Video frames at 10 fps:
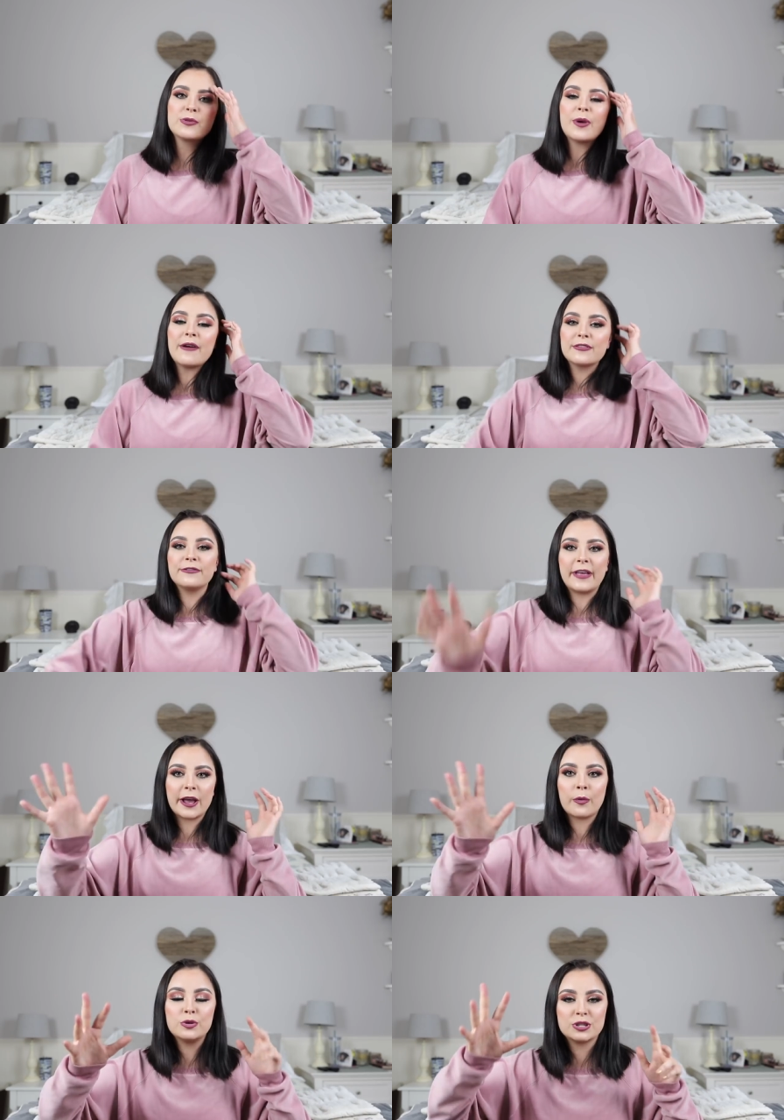you have the
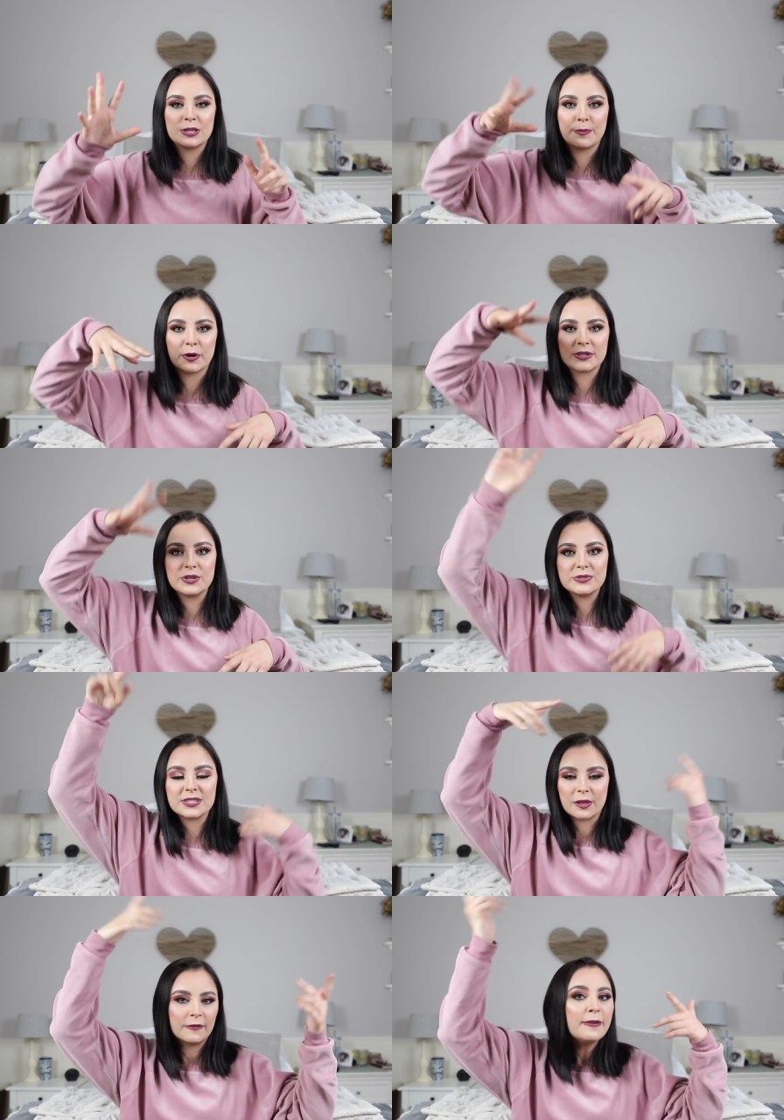flyer, which is the person who
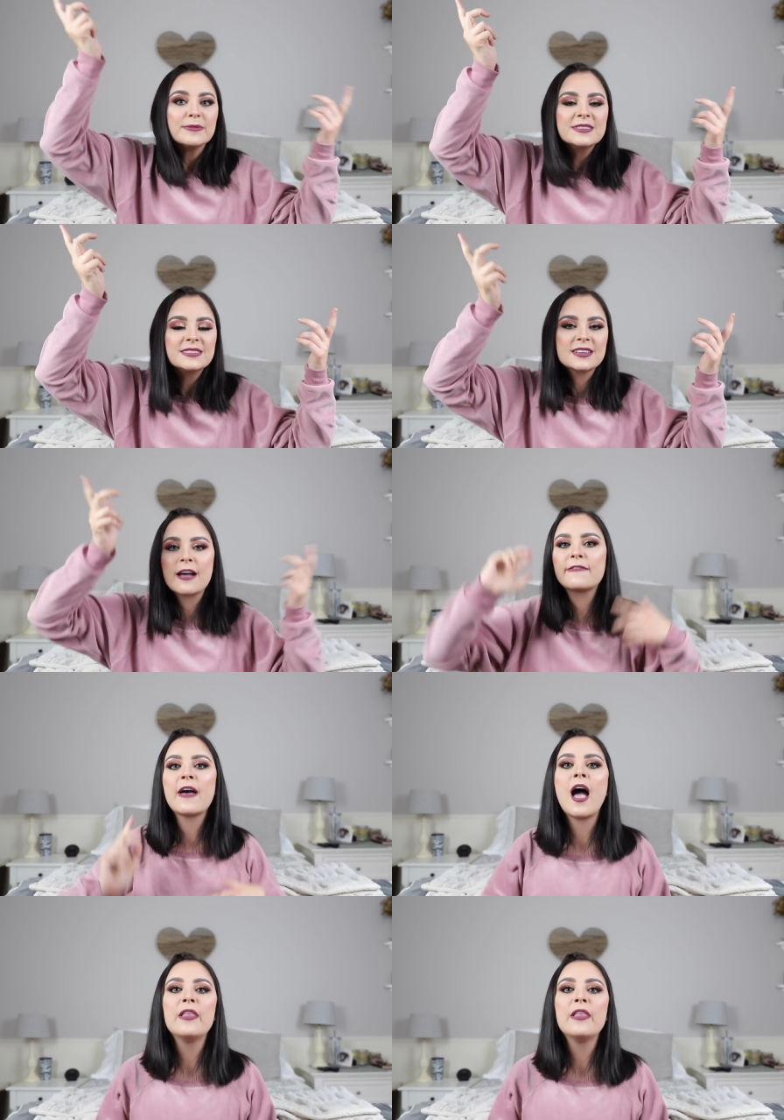does all the flips and stuff.